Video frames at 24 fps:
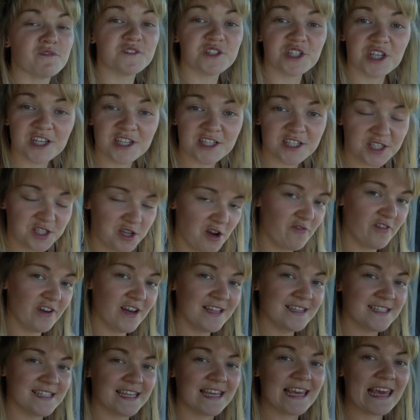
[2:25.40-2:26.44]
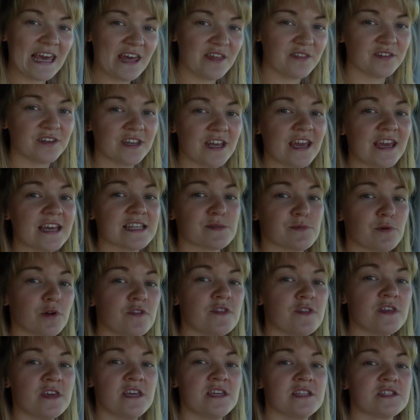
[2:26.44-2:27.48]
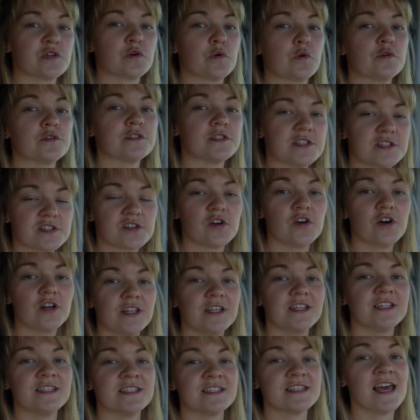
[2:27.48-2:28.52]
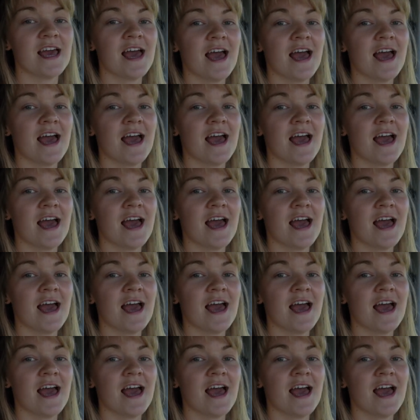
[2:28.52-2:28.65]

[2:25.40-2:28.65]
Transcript: we've just driven into Caithness, we're on the east coast of Scotland